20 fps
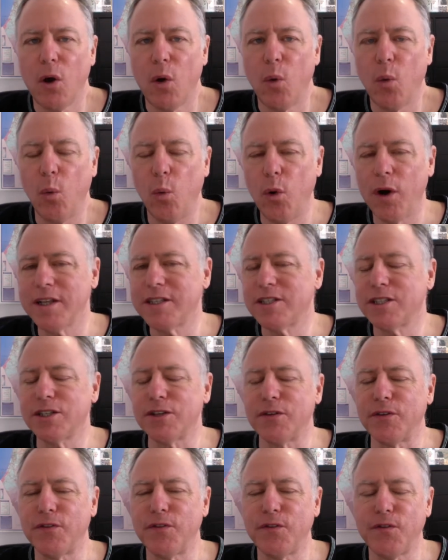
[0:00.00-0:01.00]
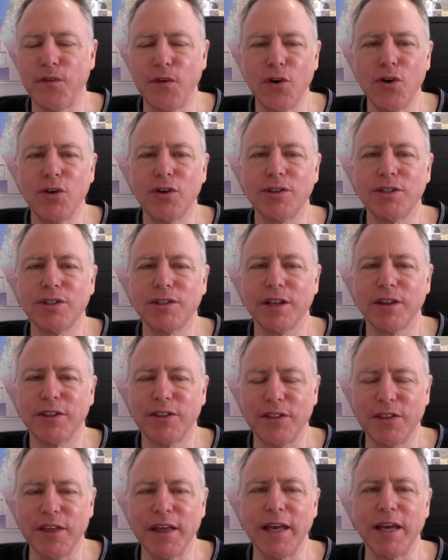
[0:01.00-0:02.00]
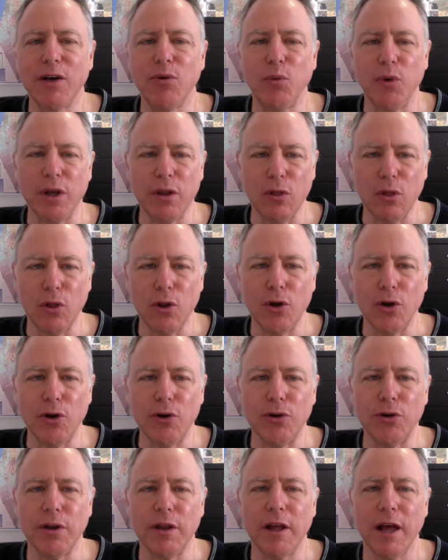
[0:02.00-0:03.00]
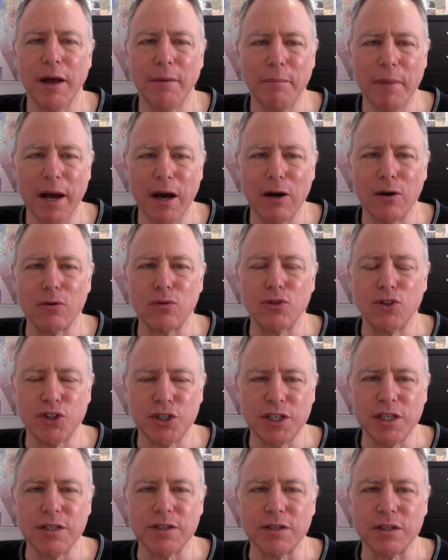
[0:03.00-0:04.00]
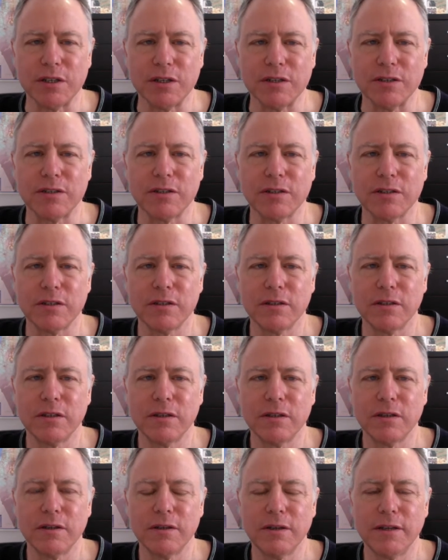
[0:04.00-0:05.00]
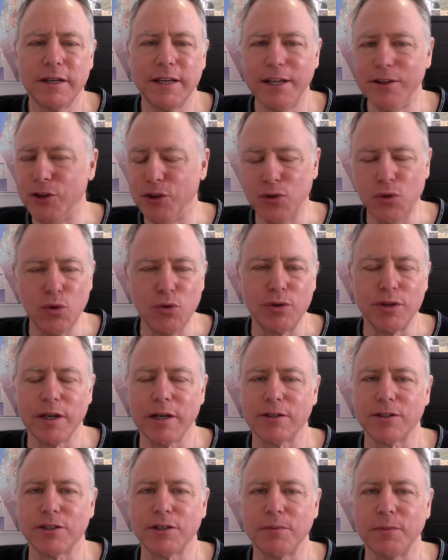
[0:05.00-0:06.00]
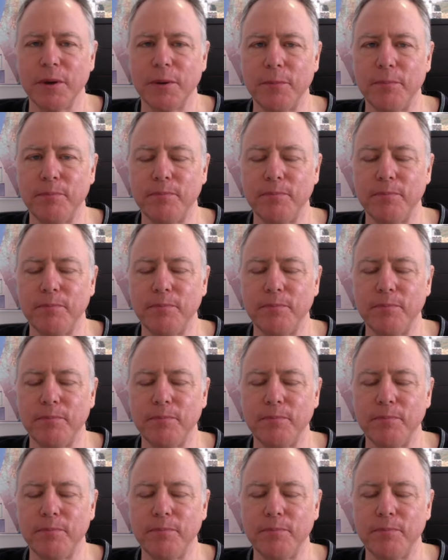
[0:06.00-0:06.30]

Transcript: What's the first thing we learn about Jesus in the New Testament?